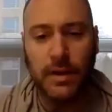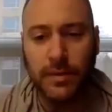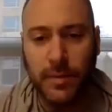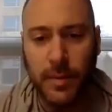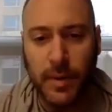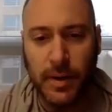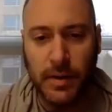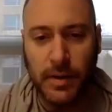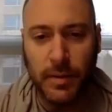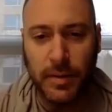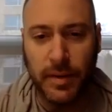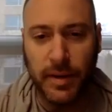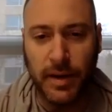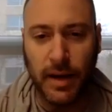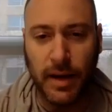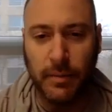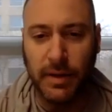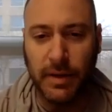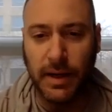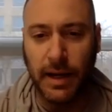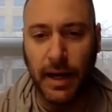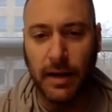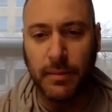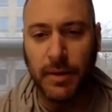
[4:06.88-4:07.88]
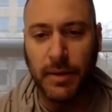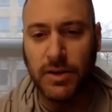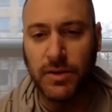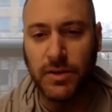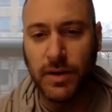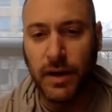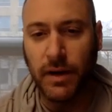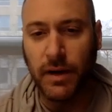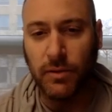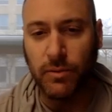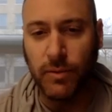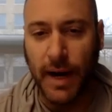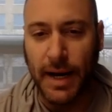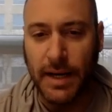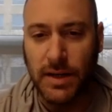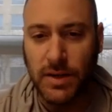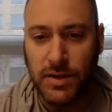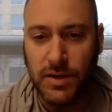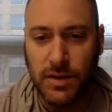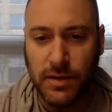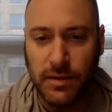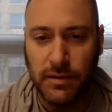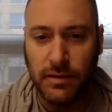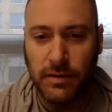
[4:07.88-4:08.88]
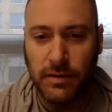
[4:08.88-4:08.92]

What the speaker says: familiar with the company out of Montreal, Wrench?